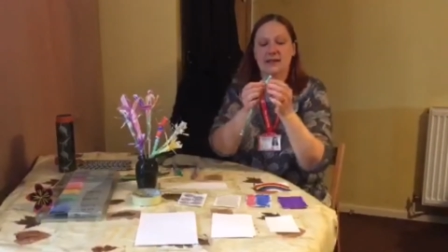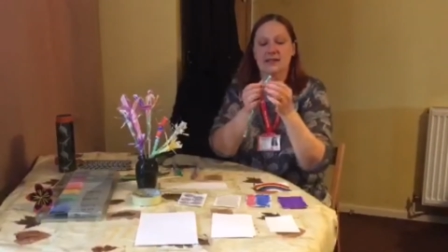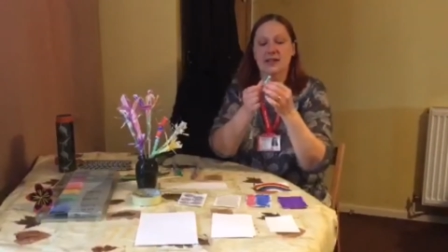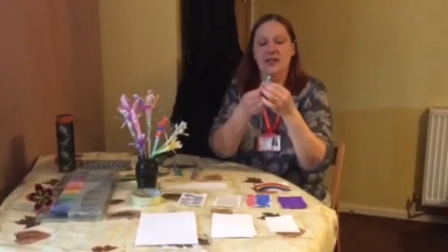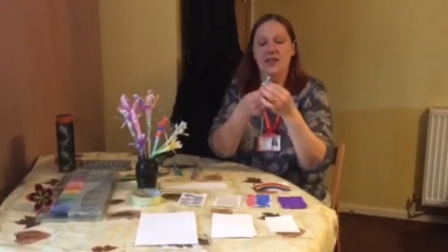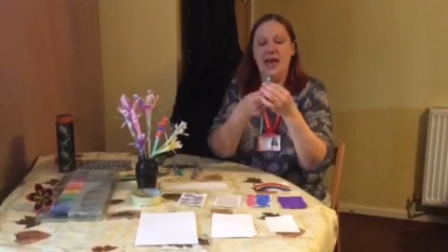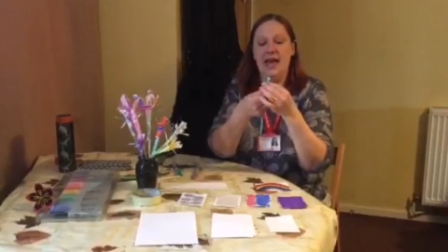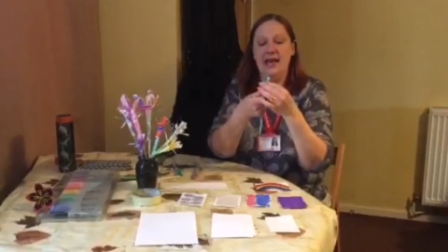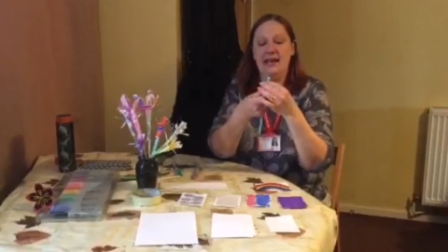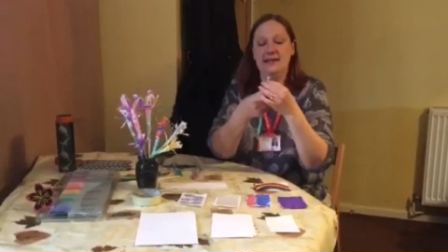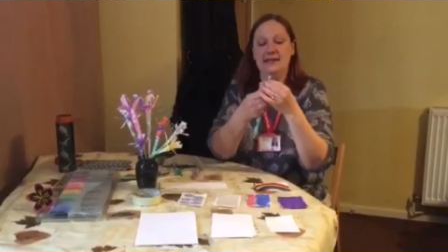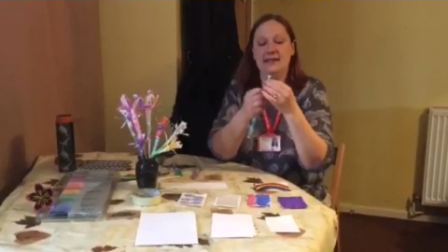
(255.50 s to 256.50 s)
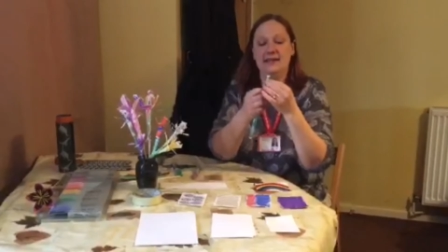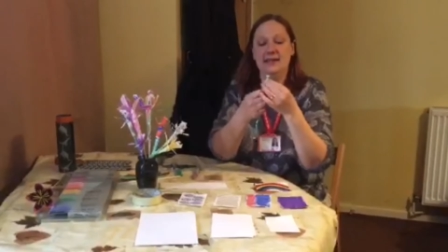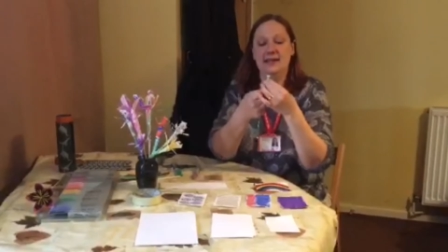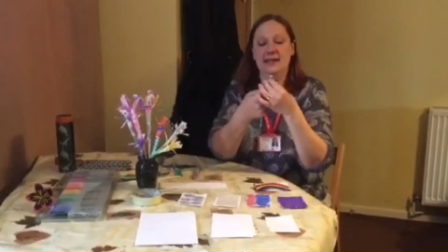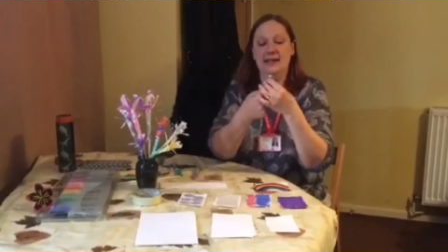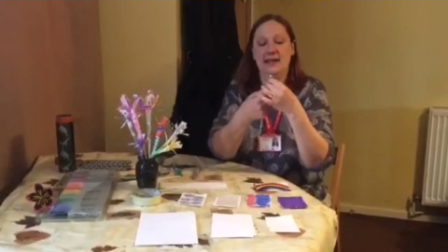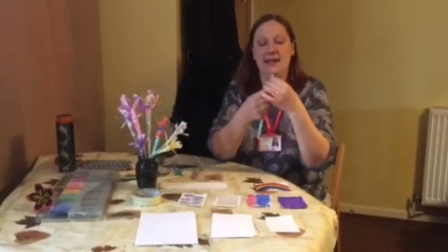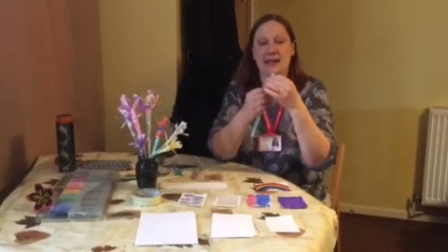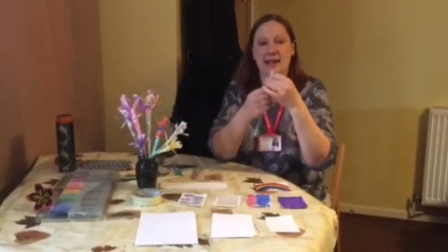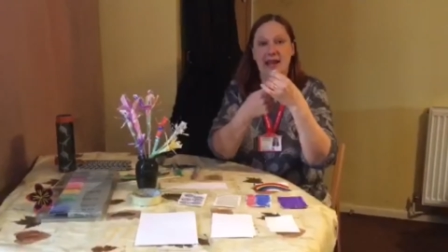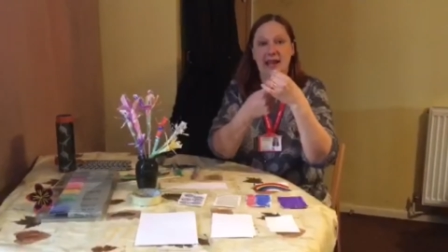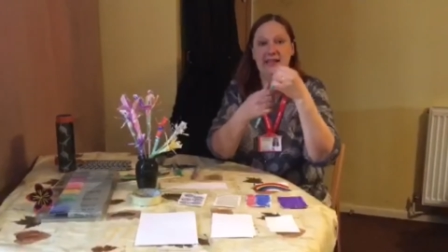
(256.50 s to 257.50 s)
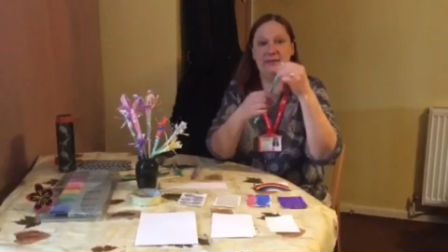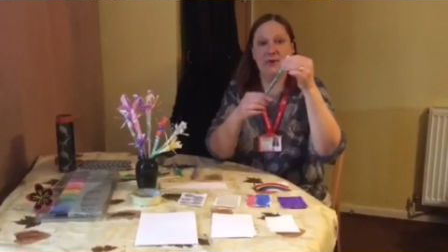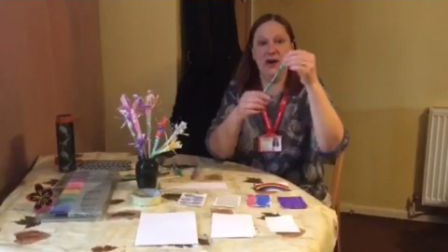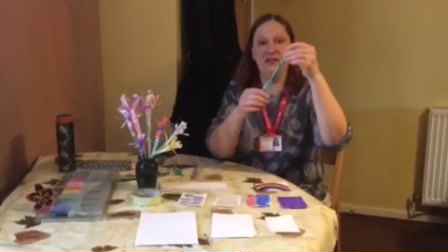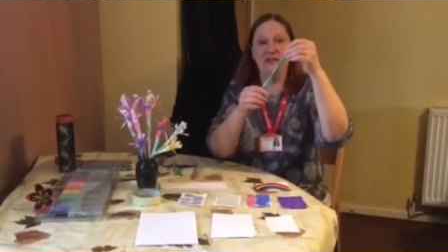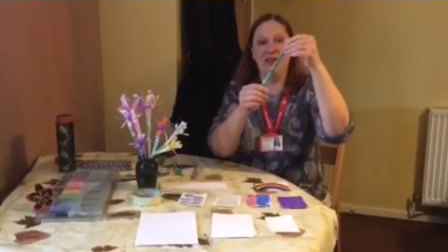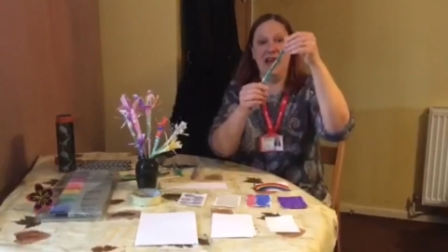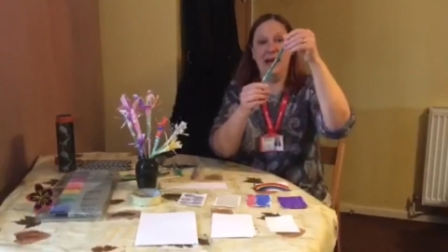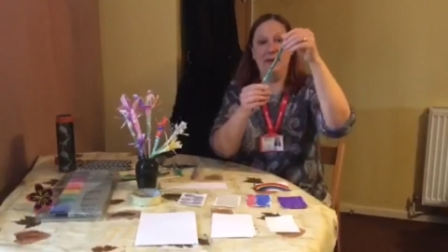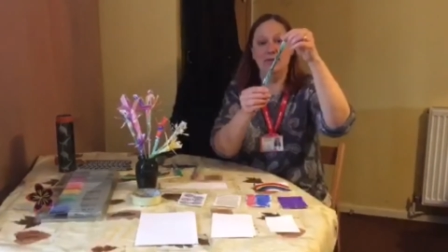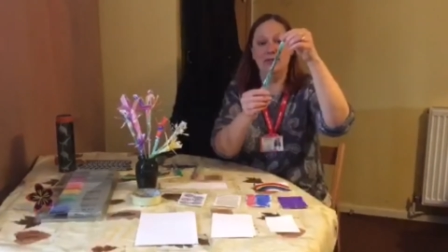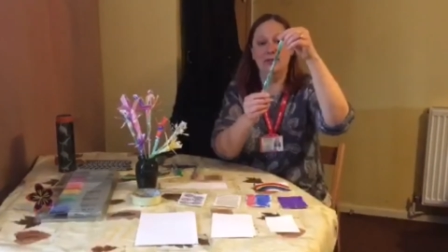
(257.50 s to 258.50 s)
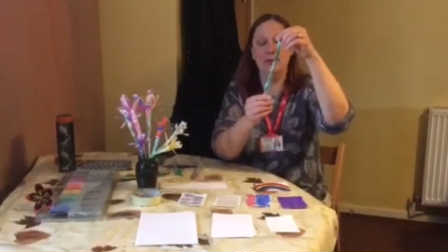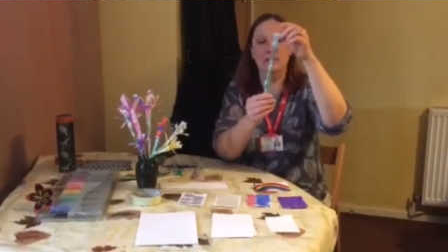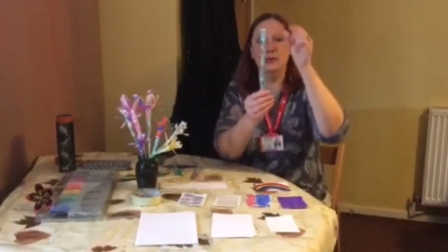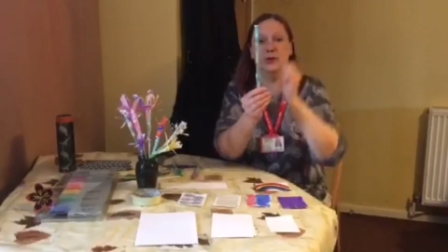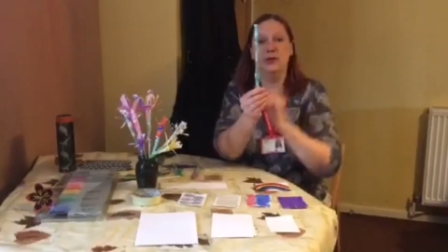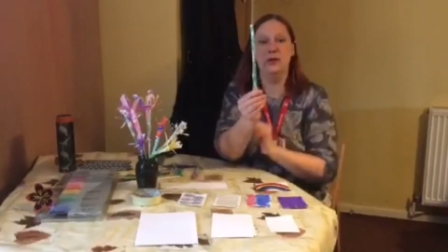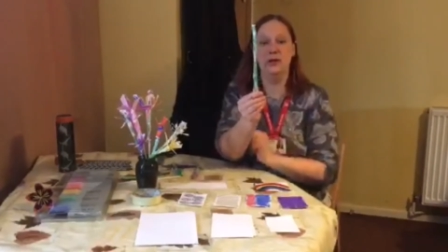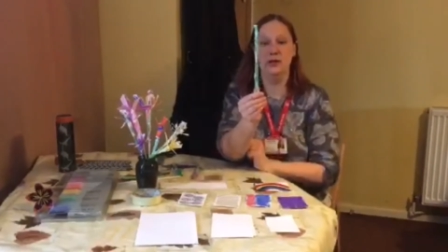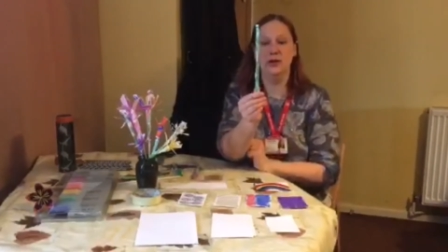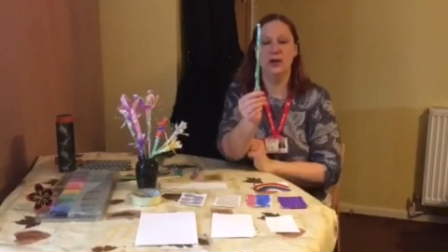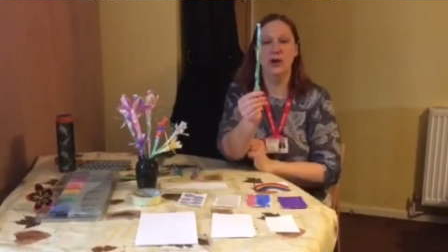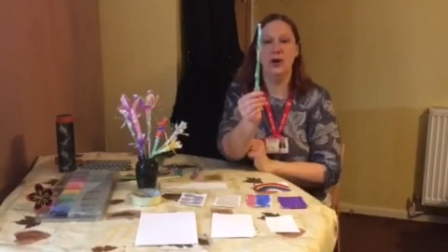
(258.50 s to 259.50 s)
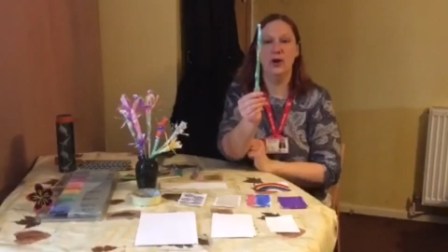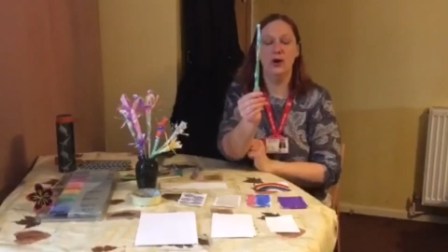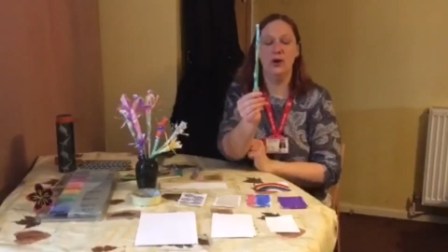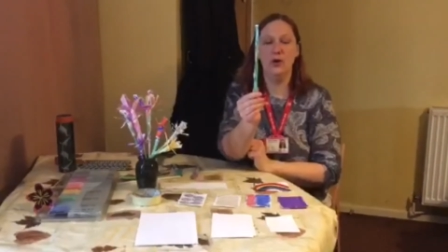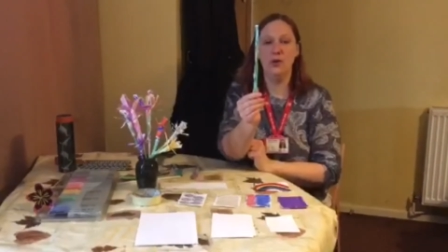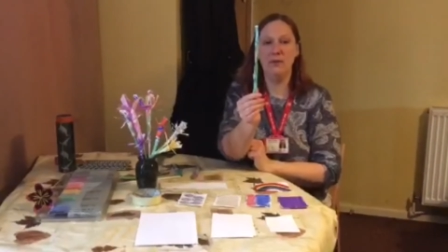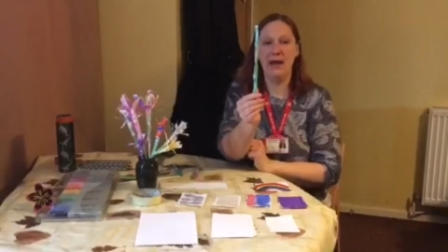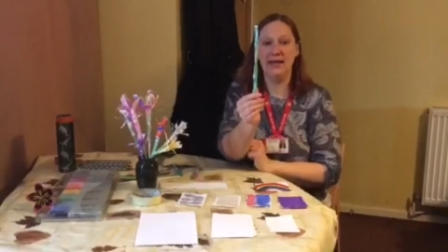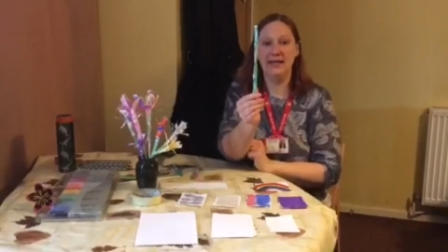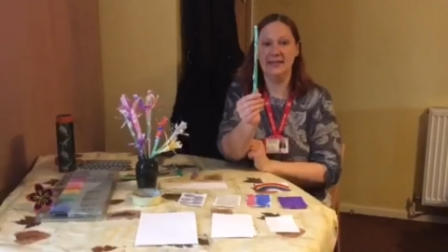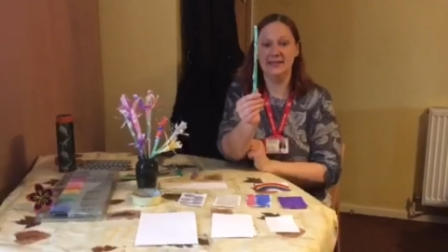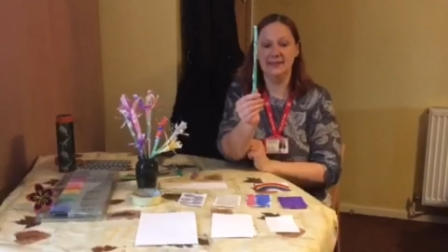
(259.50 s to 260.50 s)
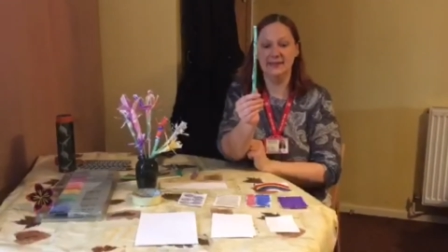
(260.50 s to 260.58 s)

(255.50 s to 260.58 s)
So that is my flower stalk all made.